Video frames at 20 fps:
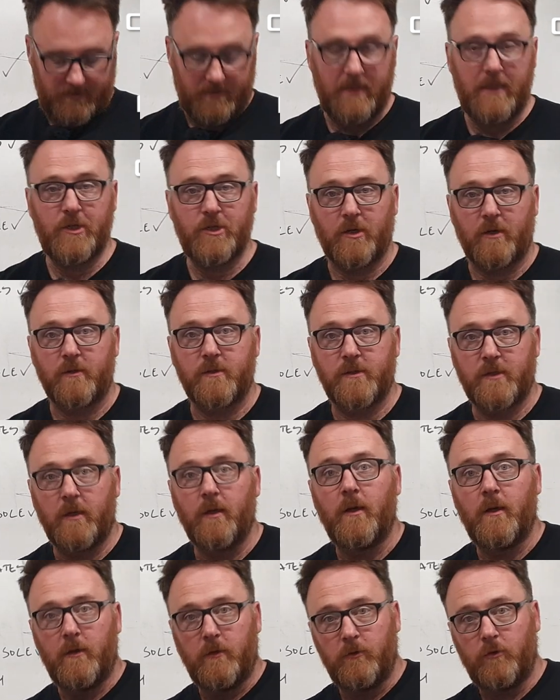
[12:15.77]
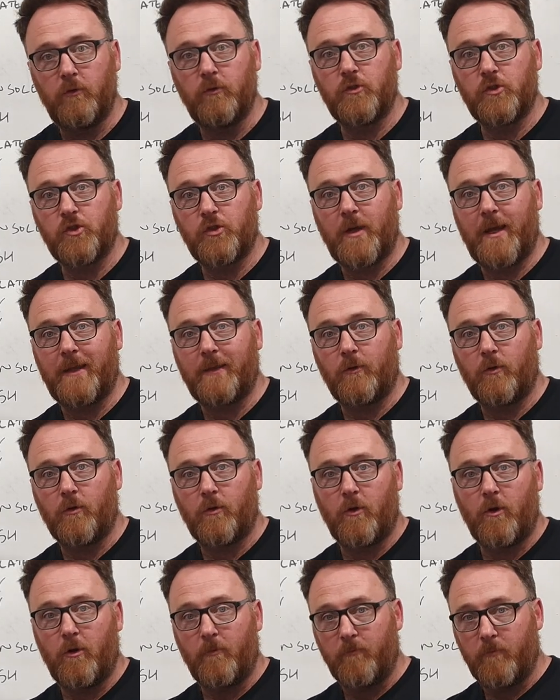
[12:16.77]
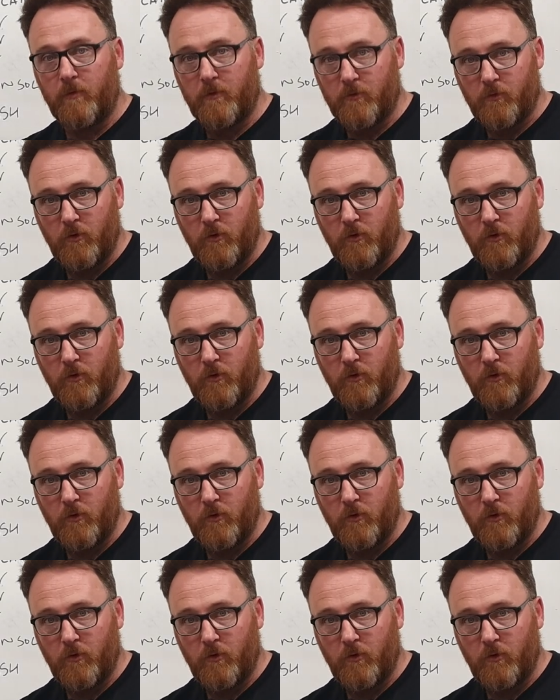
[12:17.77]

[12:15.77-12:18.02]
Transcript: t-shirts, toolsandtrack.com.